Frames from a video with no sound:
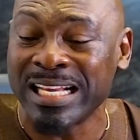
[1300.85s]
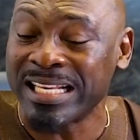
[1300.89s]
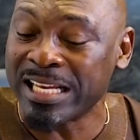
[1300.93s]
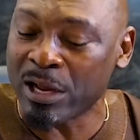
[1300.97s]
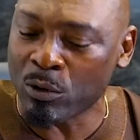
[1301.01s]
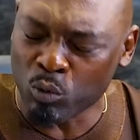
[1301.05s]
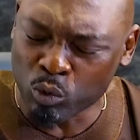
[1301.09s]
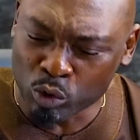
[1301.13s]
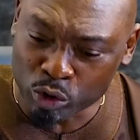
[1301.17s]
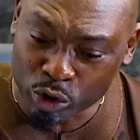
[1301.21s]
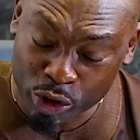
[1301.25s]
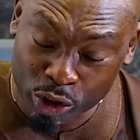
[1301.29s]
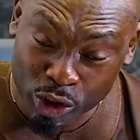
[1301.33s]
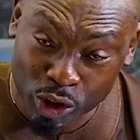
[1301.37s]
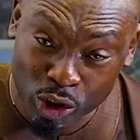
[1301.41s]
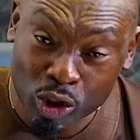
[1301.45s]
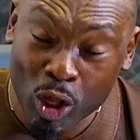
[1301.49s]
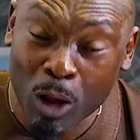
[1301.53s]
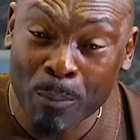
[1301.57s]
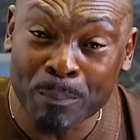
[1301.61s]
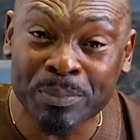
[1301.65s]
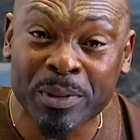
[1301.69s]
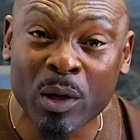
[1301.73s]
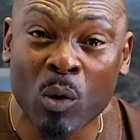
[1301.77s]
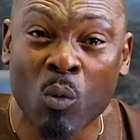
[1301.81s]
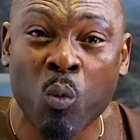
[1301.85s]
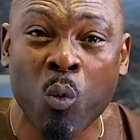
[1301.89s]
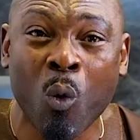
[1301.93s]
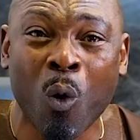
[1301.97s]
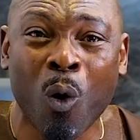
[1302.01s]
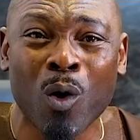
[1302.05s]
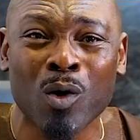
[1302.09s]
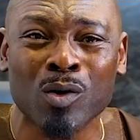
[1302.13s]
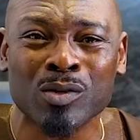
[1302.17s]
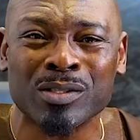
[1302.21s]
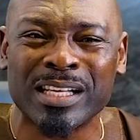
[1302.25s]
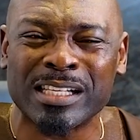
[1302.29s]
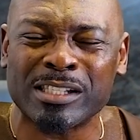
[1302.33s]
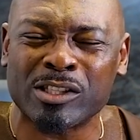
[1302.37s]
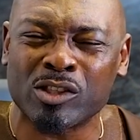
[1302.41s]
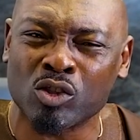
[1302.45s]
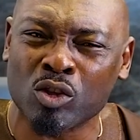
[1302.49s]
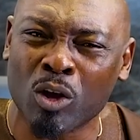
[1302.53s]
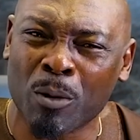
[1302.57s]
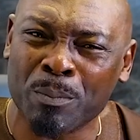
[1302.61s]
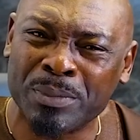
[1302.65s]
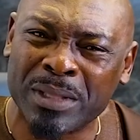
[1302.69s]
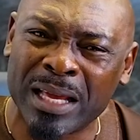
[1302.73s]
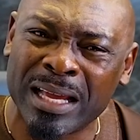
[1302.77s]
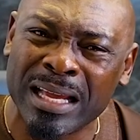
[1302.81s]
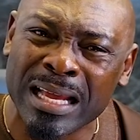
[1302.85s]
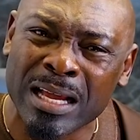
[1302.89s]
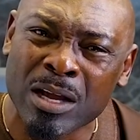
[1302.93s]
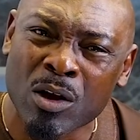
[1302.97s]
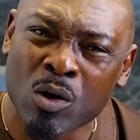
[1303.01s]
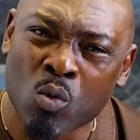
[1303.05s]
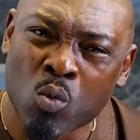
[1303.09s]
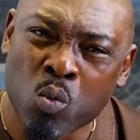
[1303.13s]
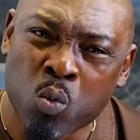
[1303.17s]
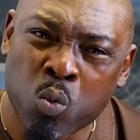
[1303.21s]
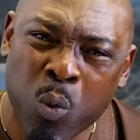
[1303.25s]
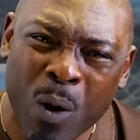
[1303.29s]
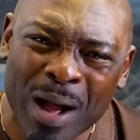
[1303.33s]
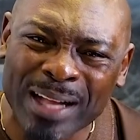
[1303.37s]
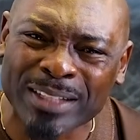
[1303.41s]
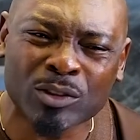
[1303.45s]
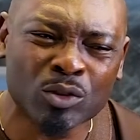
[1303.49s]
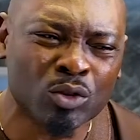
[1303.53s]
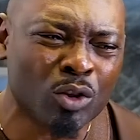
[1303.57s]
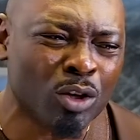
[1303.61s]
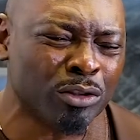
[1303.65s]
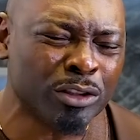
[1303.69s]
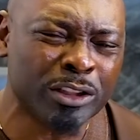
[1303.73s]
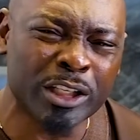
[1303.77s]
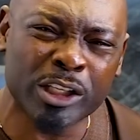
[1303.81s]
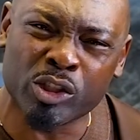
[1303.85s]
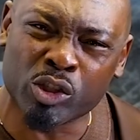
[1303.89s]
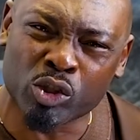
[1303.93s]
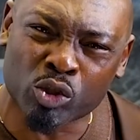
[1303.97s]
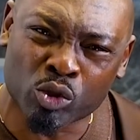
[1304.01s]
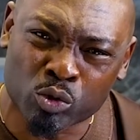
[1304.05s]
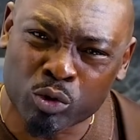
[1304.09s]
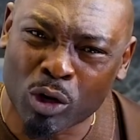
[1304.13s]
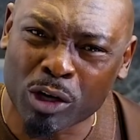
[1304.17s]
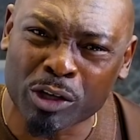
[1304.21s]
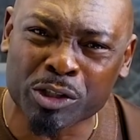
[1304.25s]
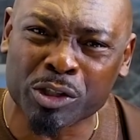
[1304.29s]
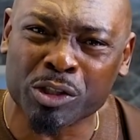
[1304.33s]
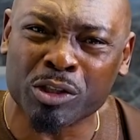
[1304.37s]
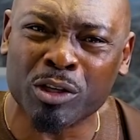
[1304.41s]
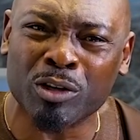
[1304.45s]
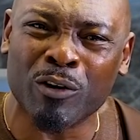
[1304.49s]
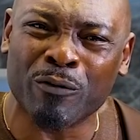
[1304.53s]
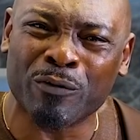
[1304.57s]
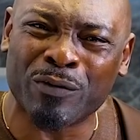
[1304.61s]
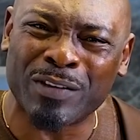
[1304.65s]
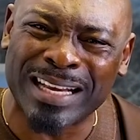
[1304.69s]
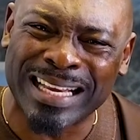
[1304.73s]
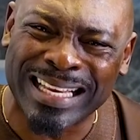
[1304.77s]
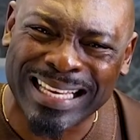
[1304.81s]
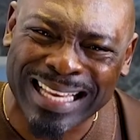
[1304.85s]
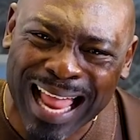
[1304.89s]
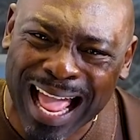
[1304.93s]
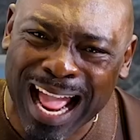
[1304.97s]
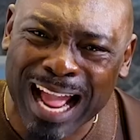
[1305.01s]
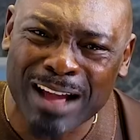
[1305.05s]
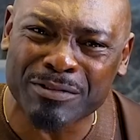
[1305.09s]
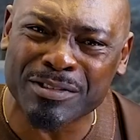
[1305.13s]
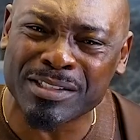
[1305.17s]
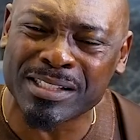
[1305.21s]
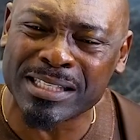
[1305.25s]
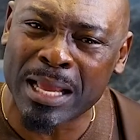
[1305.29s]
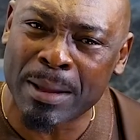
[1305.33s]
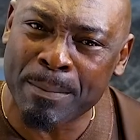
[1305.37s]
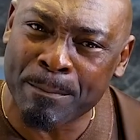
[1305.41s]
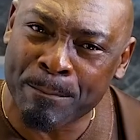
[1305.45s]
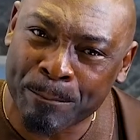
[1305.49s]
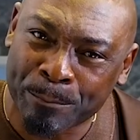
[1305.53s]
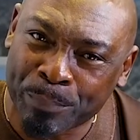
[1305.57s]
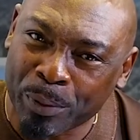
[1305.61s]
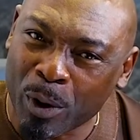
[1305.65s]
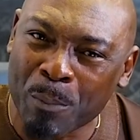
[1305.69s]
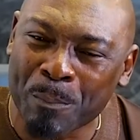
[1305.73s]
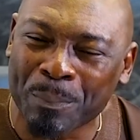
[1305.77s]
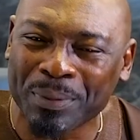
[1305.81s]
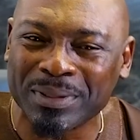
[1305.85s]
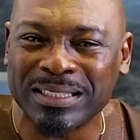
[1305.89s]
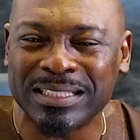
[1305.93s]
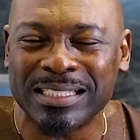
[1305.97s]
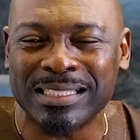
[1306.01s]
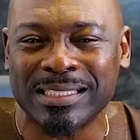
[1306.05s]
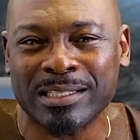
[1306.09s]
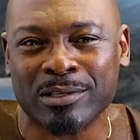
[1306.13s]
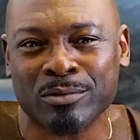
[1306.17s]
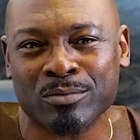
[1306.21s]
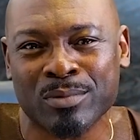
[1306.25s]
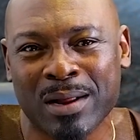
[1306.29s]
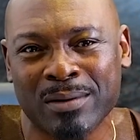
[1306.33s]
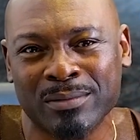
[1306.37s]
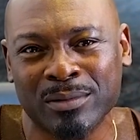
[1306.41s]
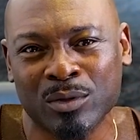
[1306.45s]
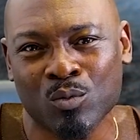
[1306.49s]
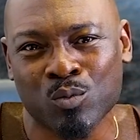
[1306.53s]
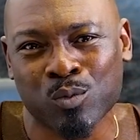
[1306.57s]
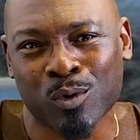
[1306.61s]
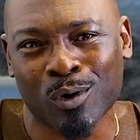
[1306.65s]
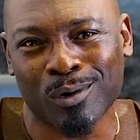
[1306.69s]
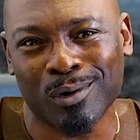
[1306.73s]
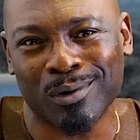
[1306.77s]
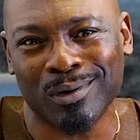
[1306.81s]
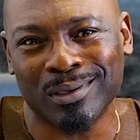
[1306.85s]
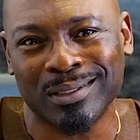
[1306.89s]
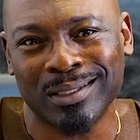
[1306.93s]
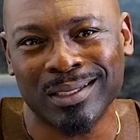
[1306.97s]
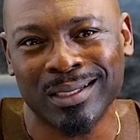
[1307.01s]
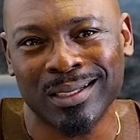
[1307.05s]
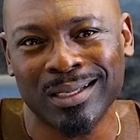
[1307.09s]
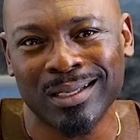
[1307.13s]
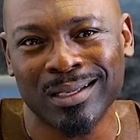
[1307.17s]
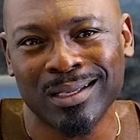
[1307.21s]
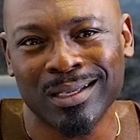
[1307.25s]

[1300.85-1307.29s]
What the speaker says: that will stop the wars and stop the wanton destruction of lives and properties around the world.